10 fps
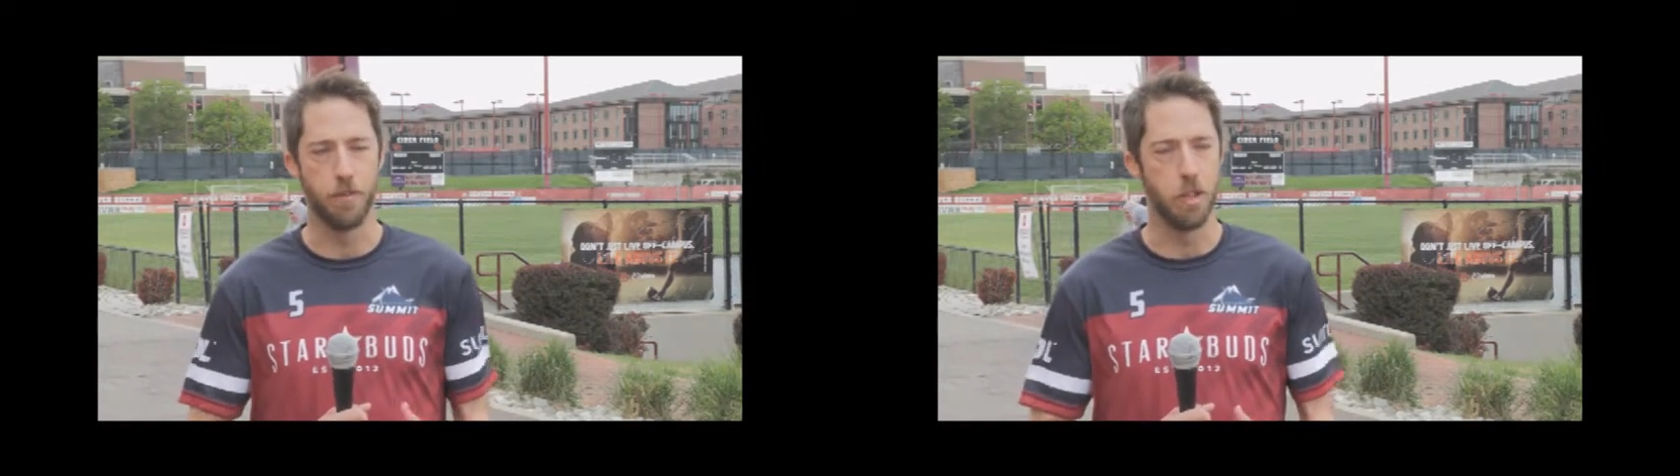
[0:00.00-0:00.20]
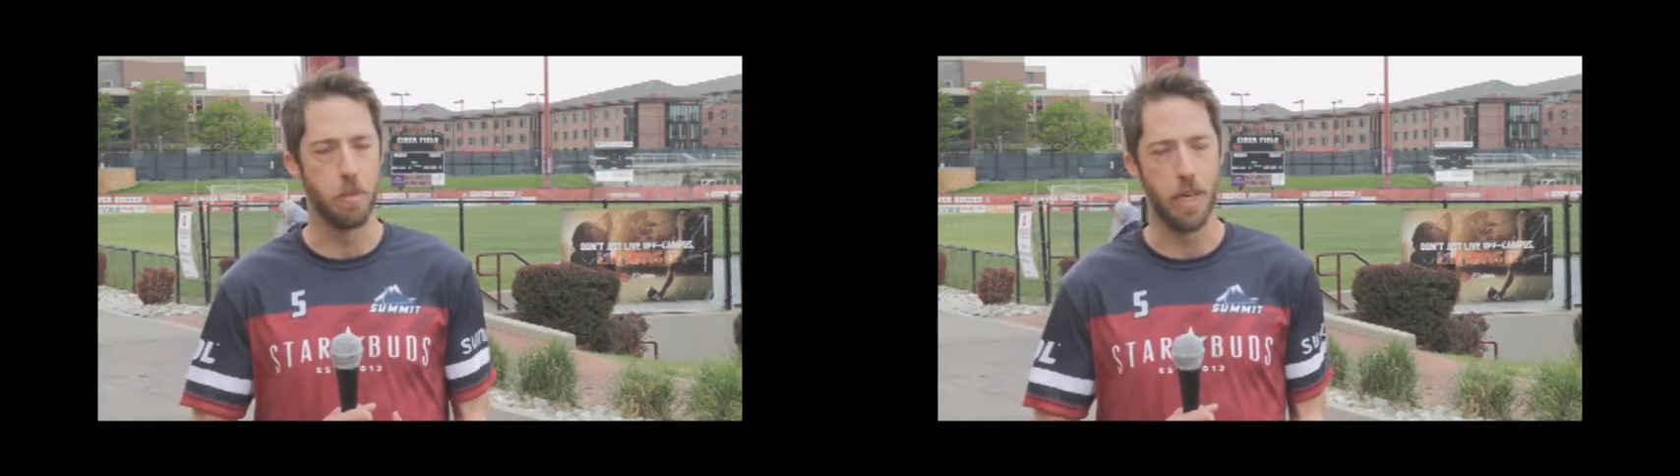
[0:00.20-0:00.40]

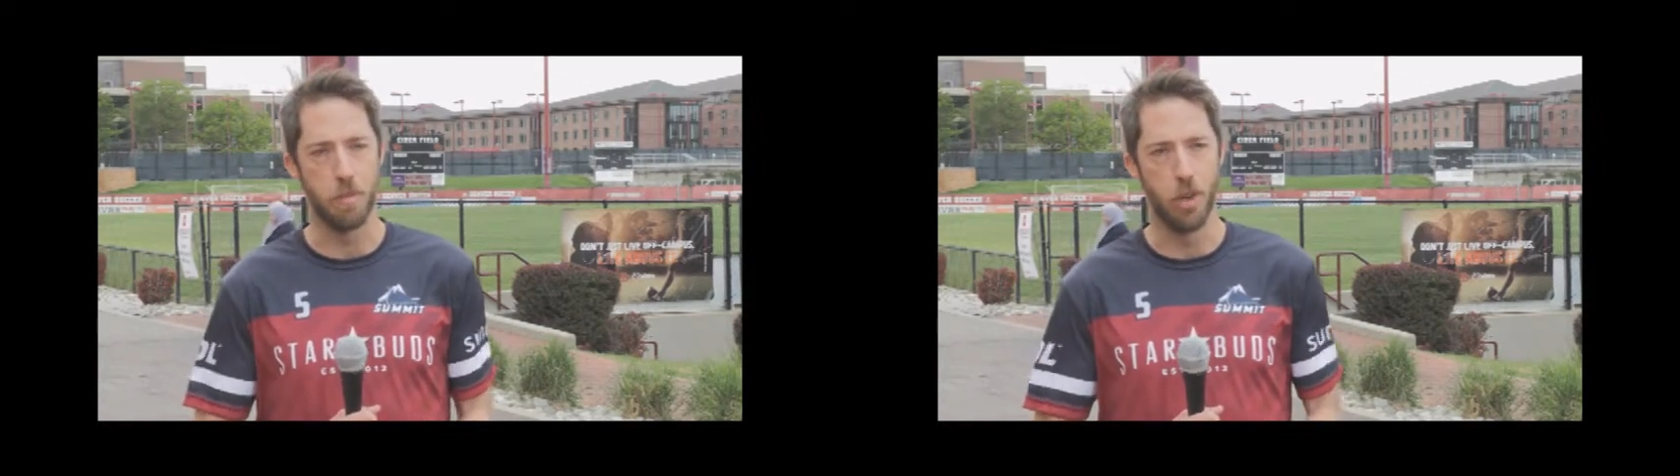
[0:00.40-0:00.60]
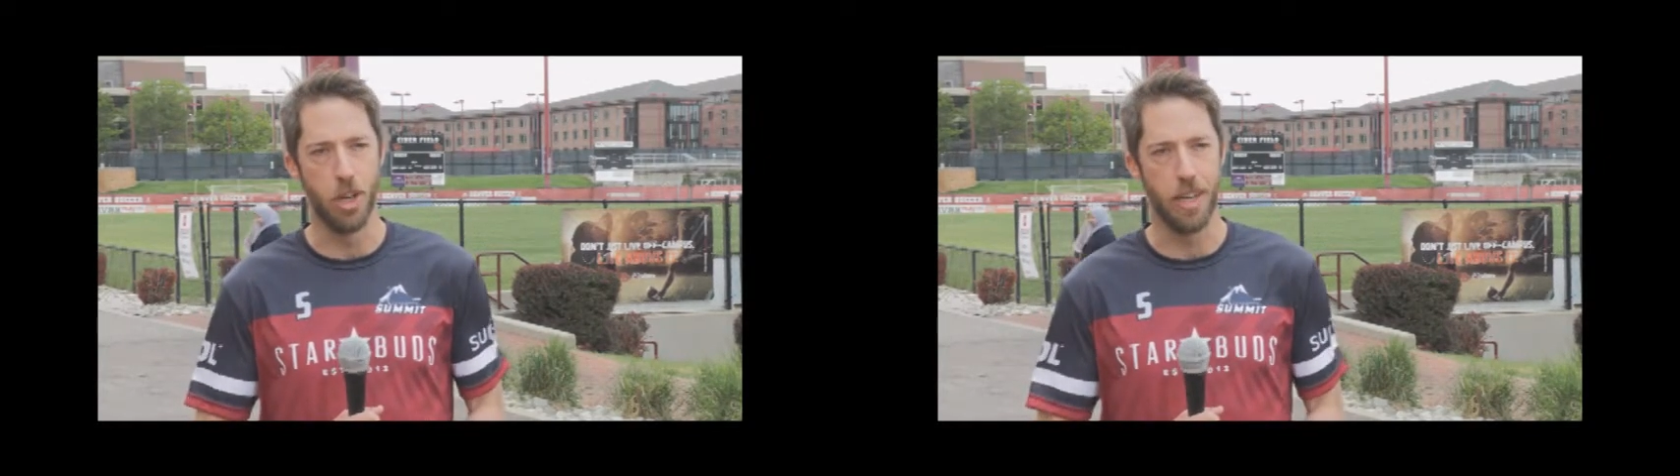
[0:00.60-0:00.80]
frisbee
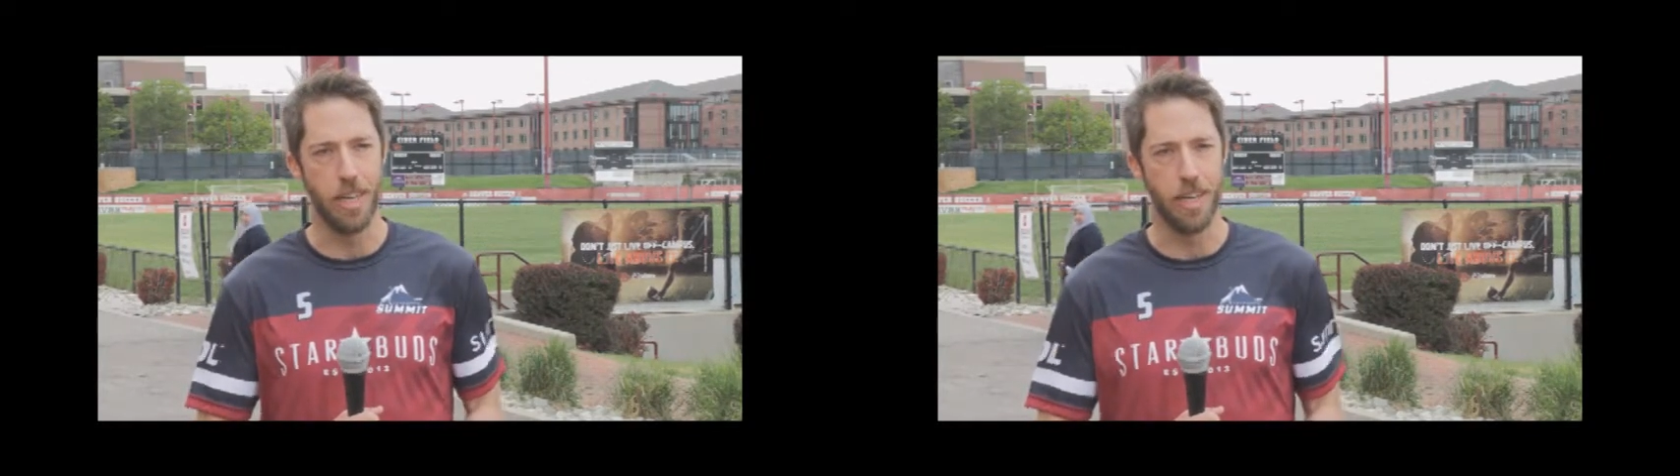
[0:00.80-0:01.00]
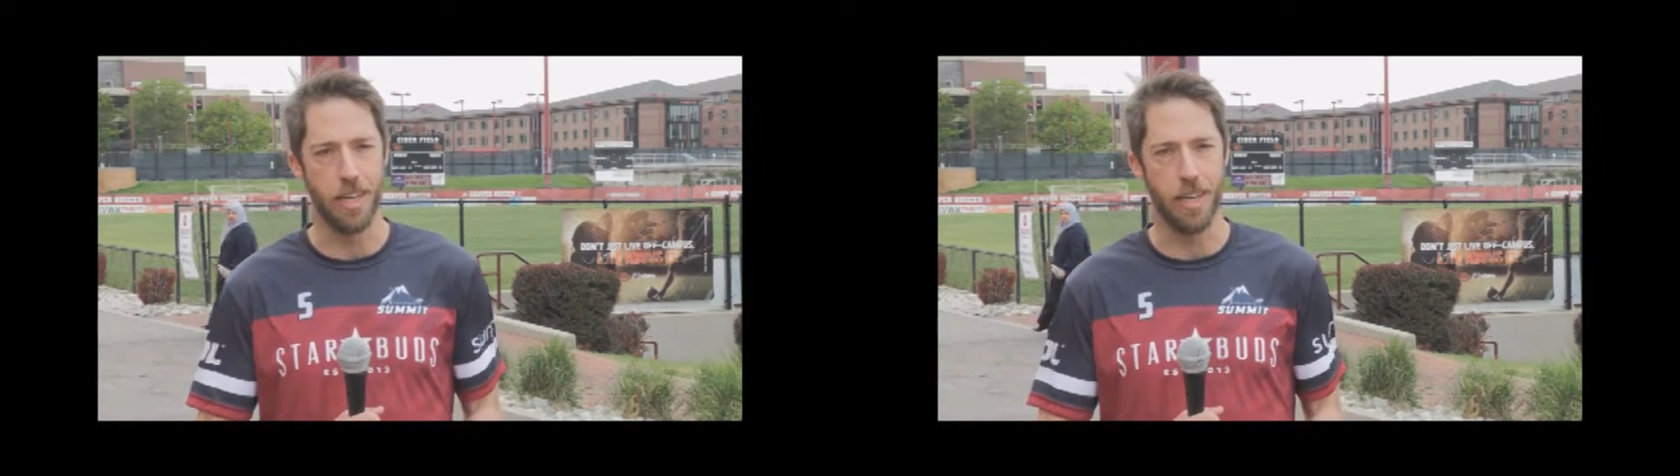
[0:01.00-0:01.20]

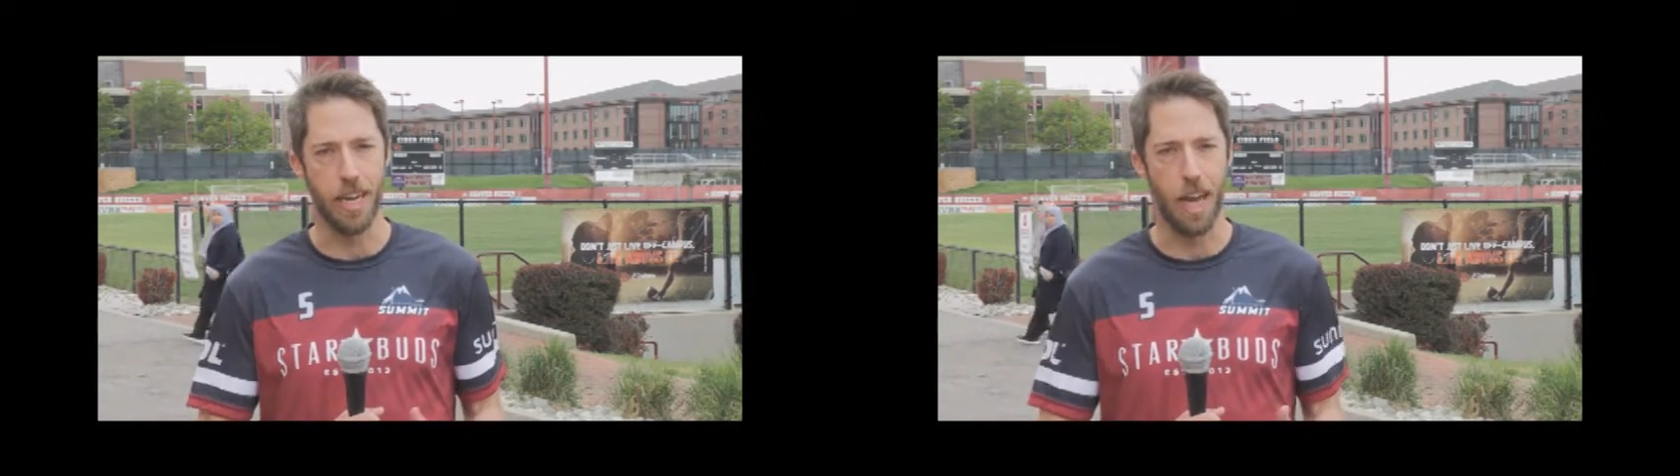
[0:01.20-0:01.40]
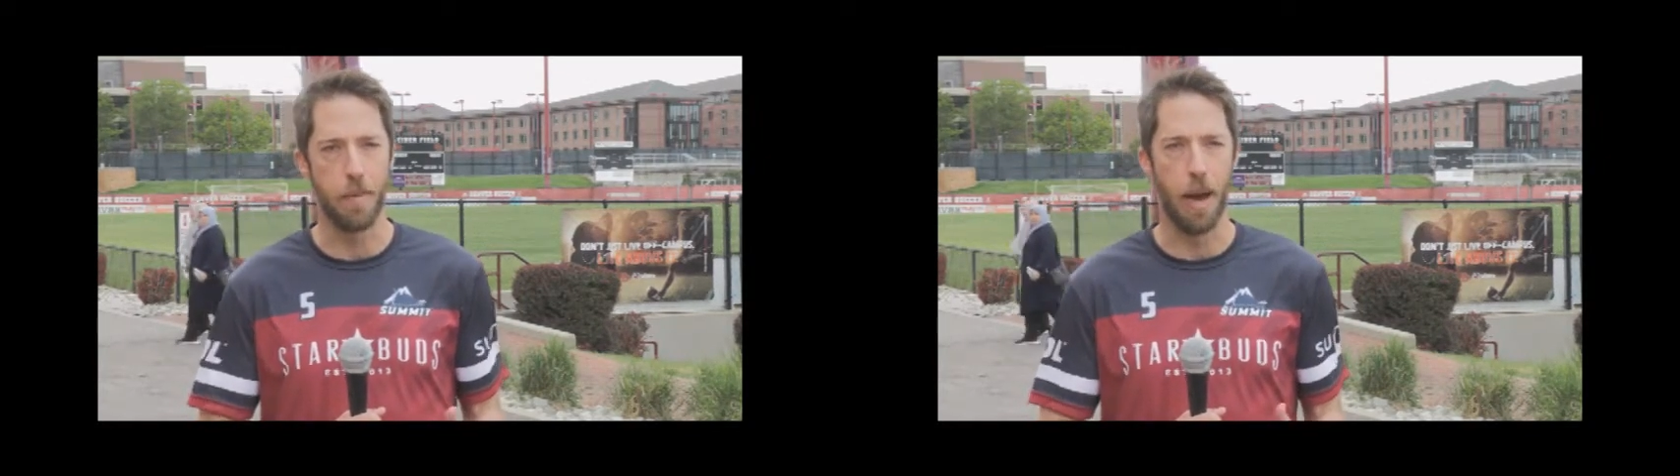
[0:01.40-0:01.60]
community
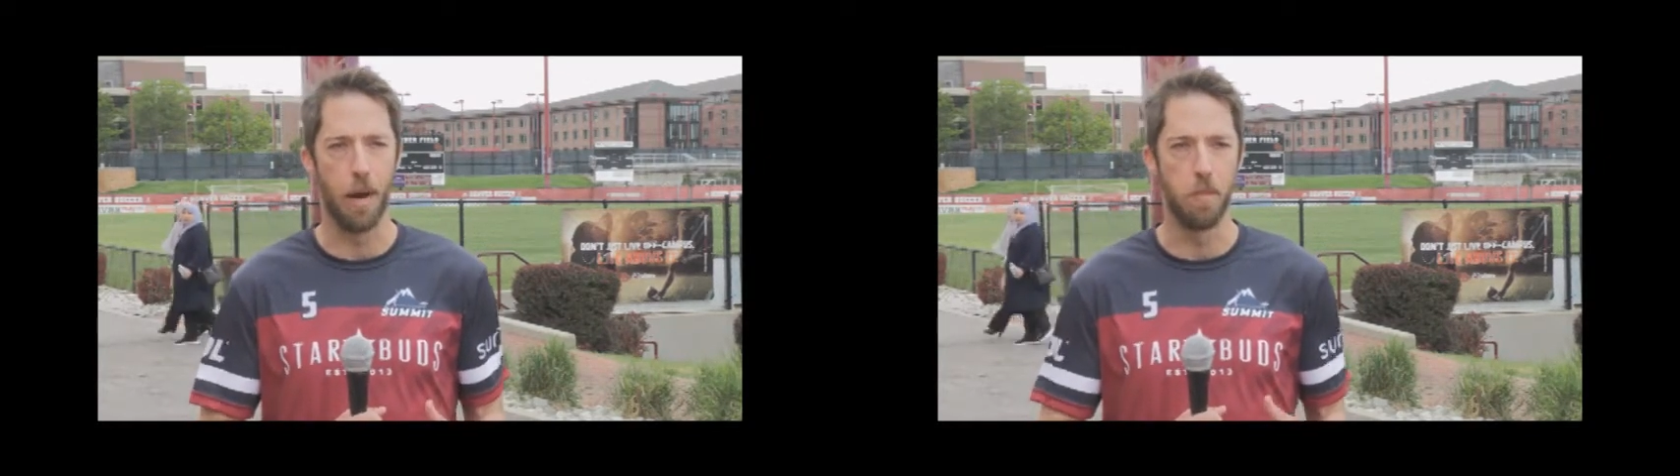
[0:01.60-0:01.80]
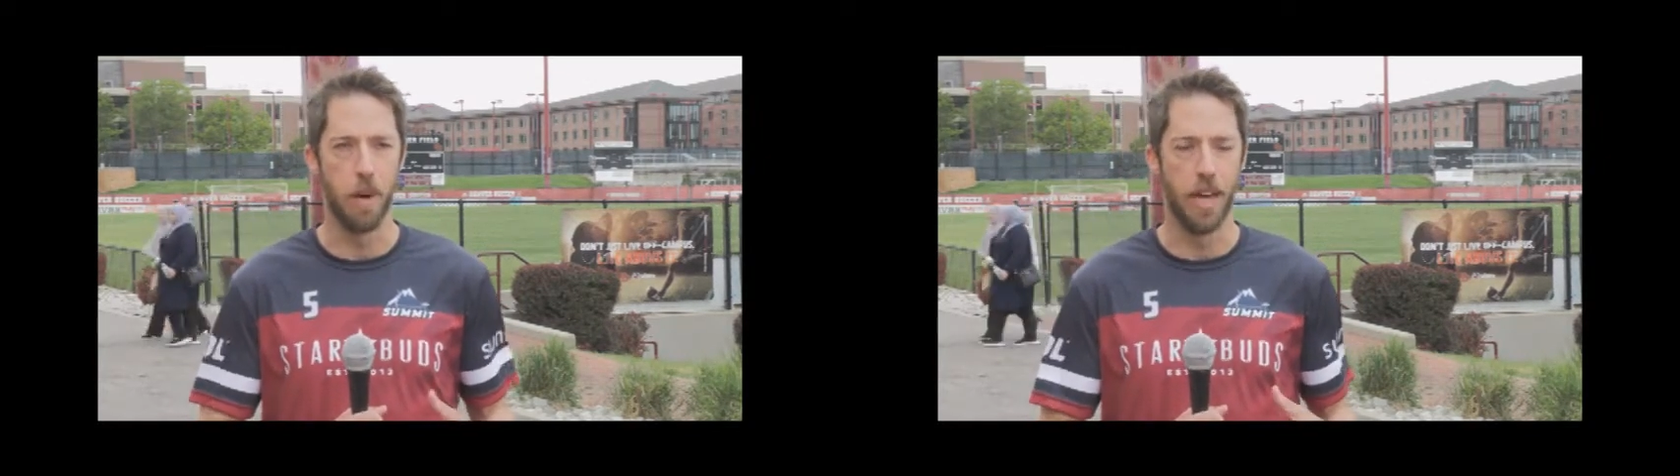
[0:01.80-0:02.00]
can come
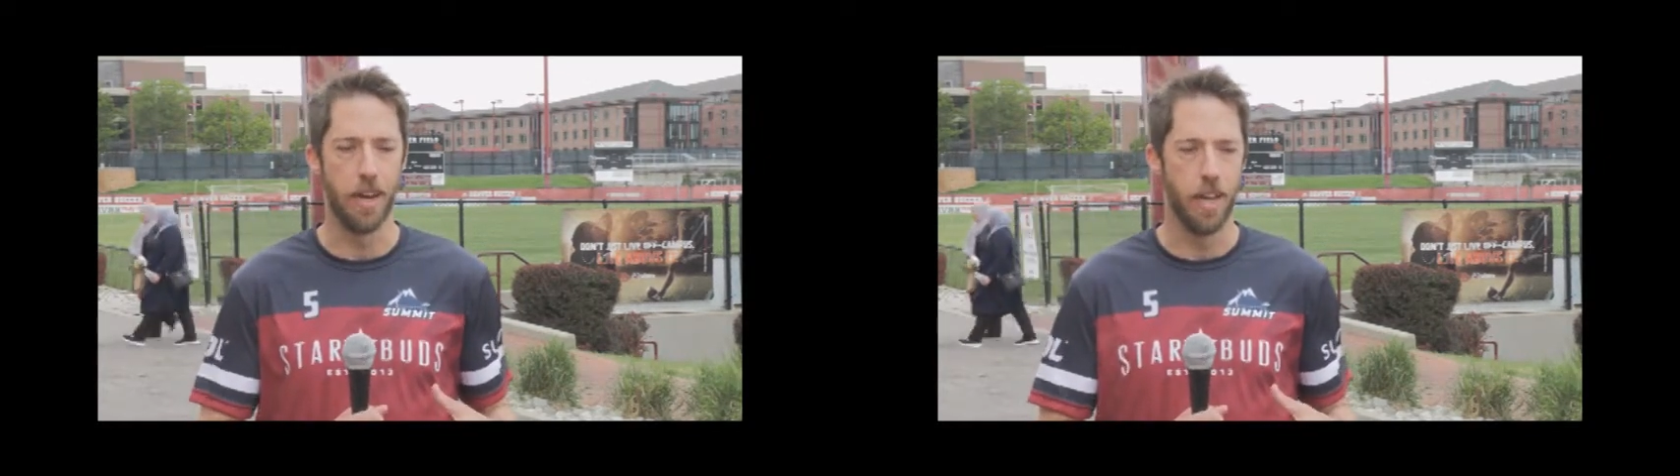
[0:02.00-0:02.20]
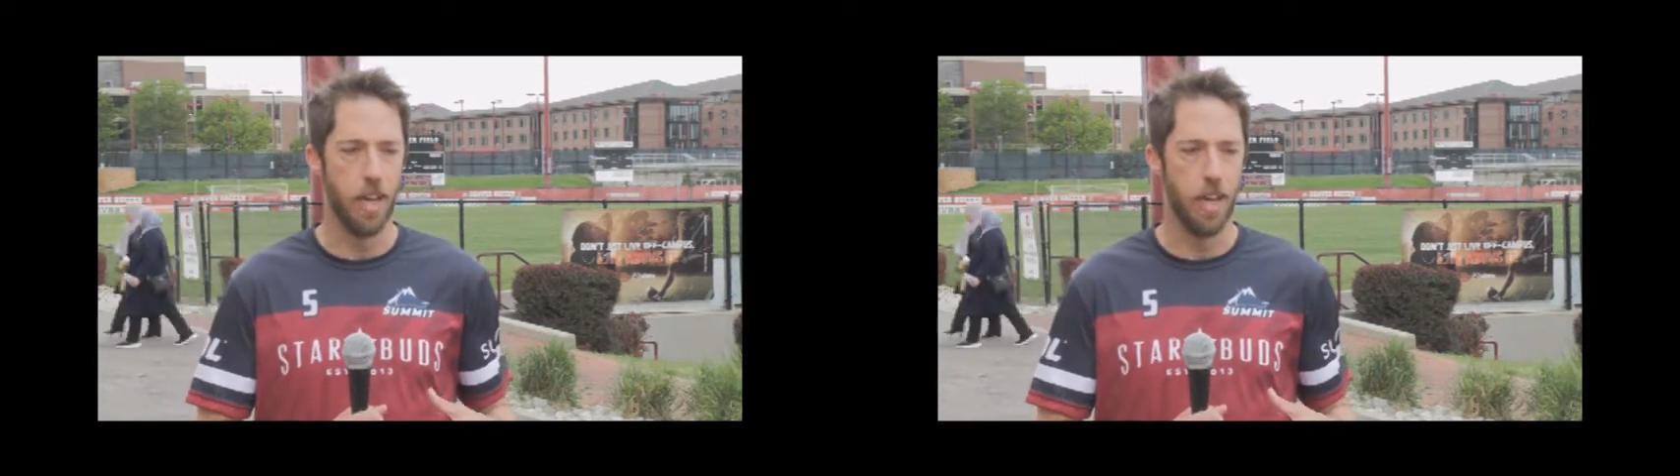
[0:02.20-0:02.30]
out, but